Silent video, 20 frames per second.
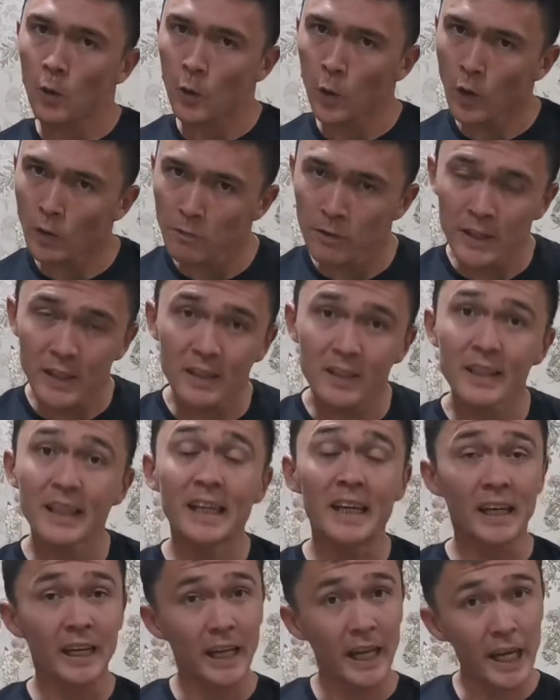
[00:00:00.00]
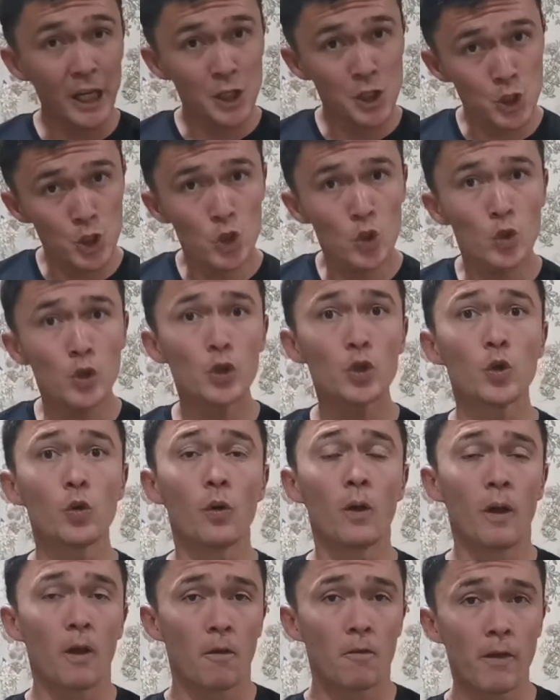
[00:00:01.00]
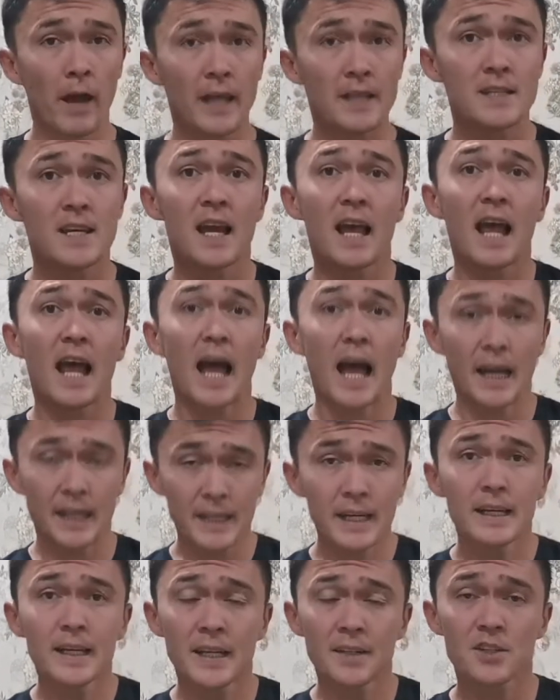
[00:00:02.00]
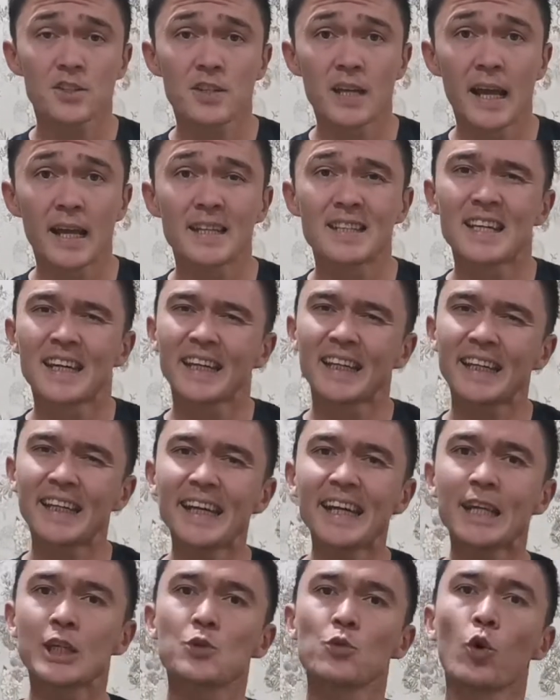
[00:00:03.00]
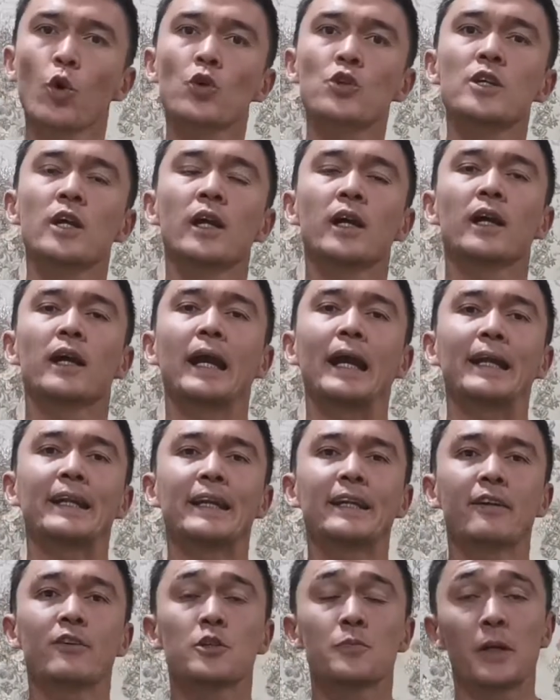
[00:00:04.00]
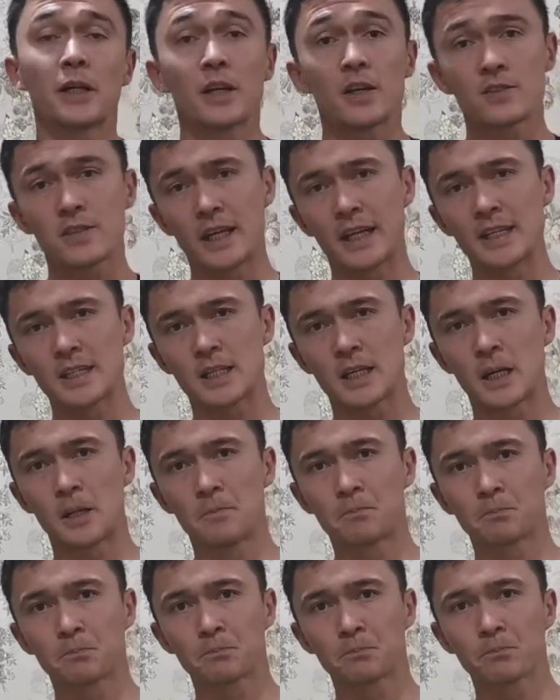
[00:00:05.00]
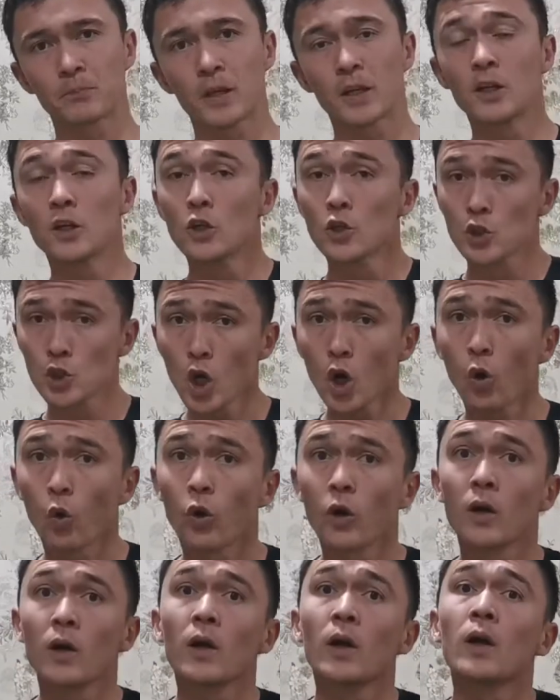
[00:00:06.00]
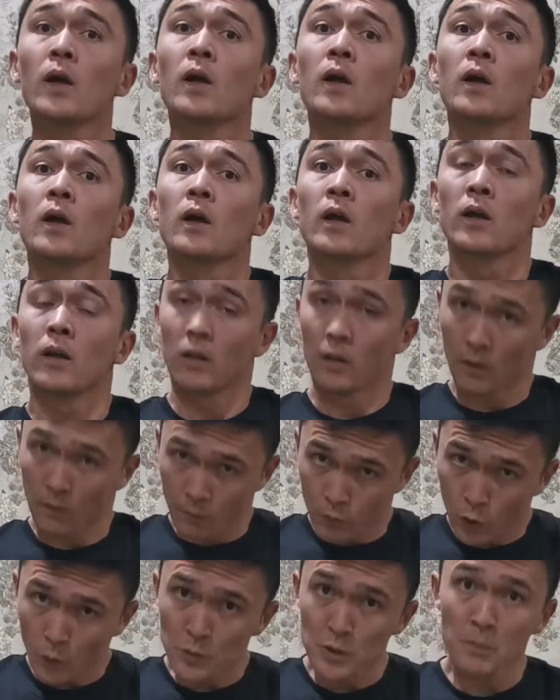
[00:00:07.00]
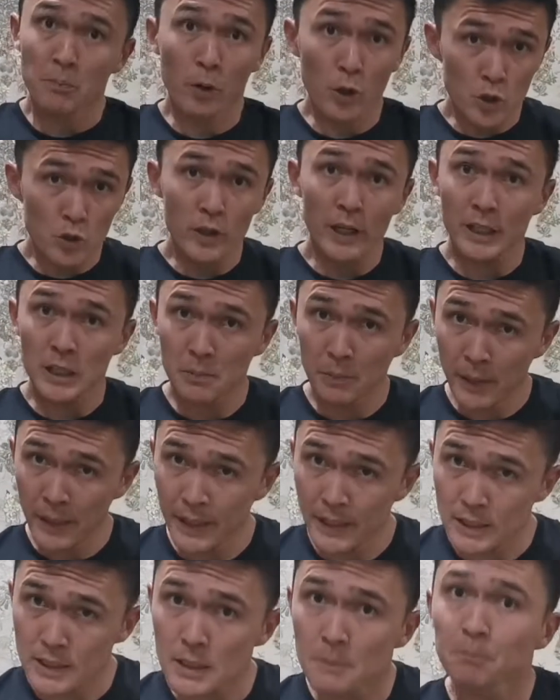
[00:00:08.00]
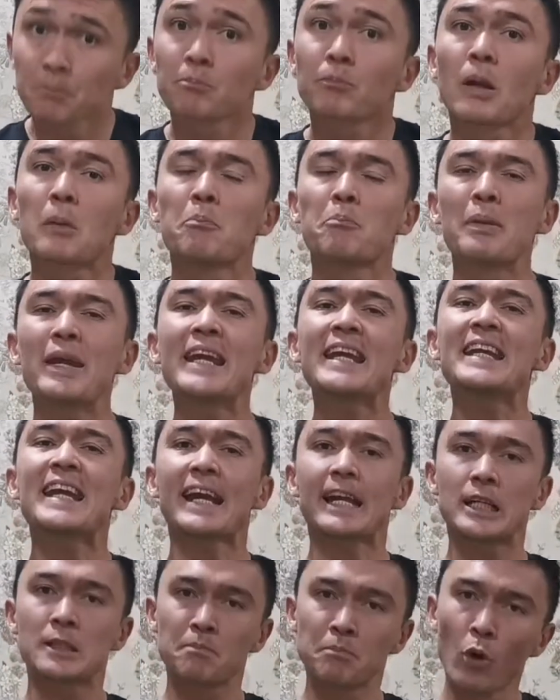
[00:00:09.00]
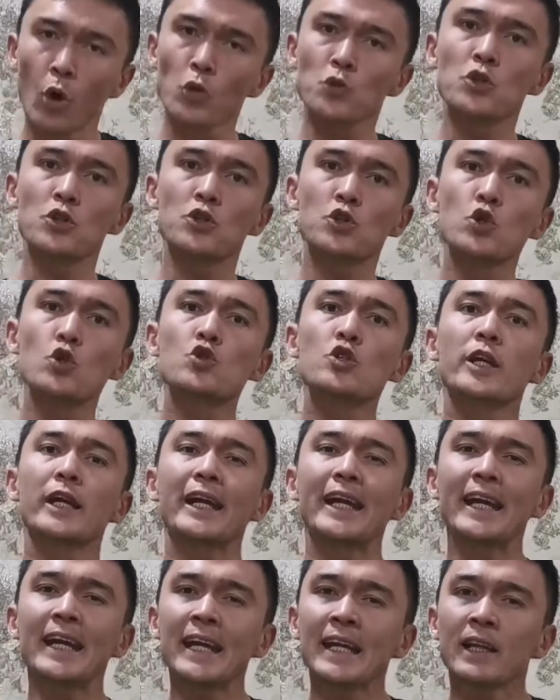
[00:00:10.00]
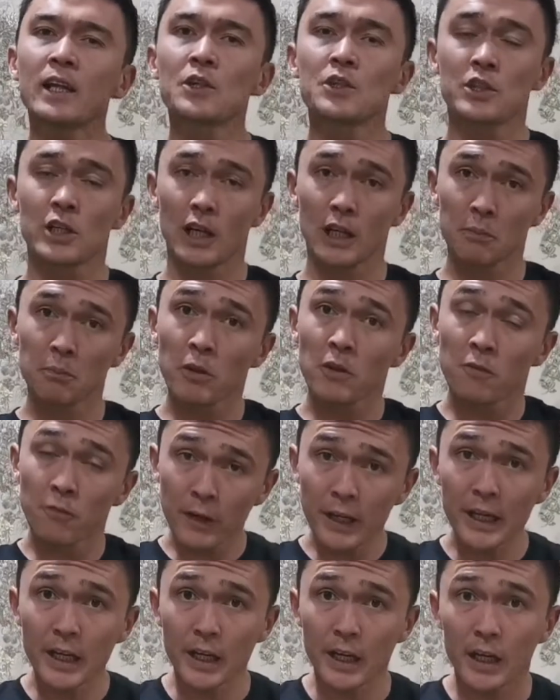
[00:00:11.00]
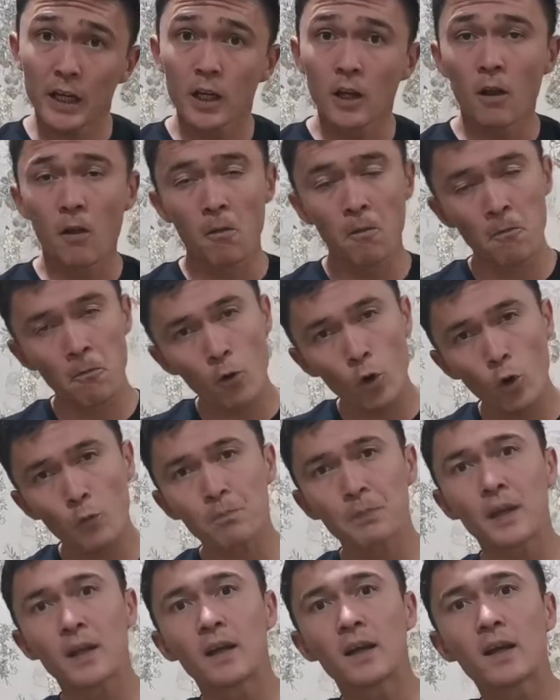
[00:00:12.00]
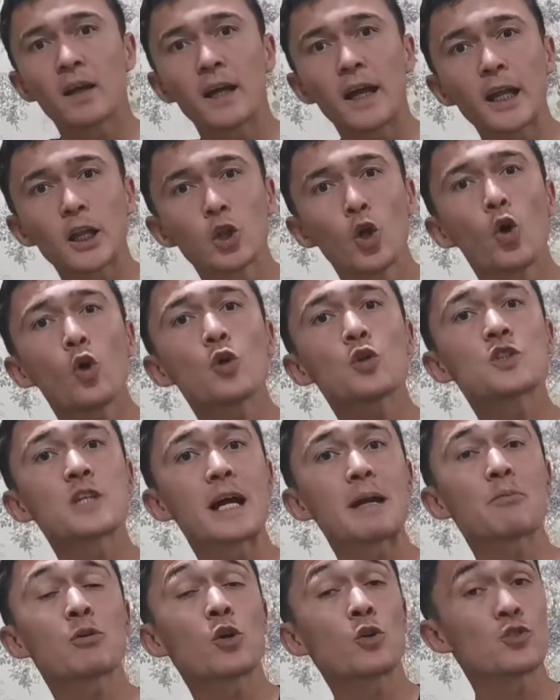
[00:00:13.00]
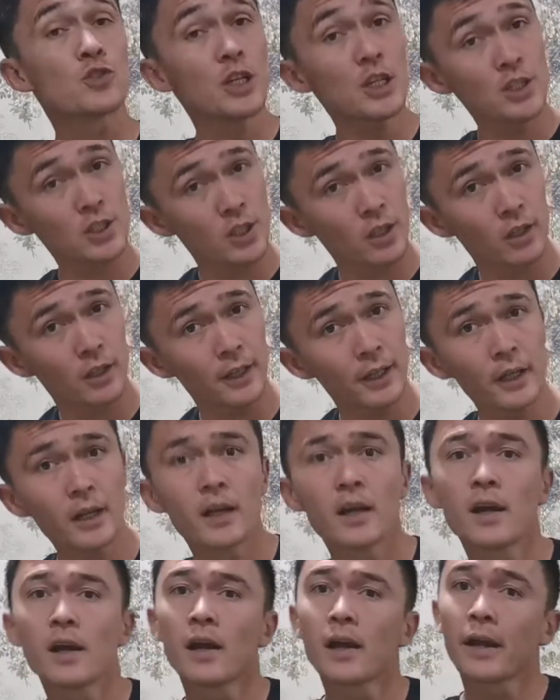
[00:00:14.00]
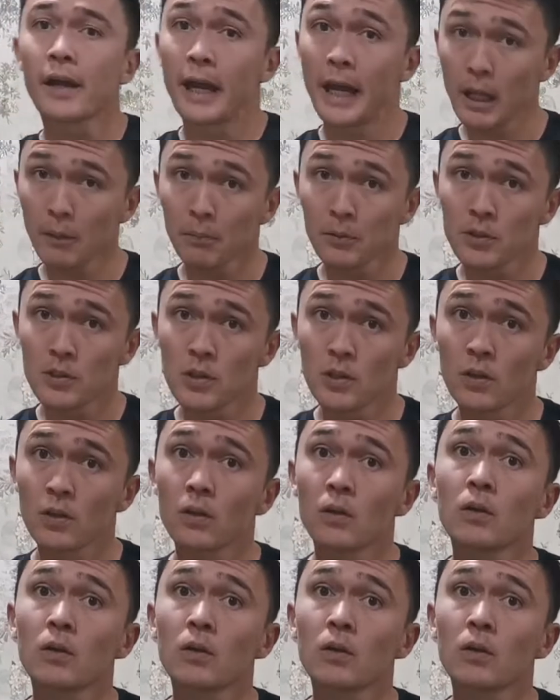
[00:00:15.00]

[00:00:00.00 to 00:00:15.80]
confidently assure you that I can understand each word a native speaker says. So, from the personal experience, being exposed to the English atmosphere for a long time consistently helped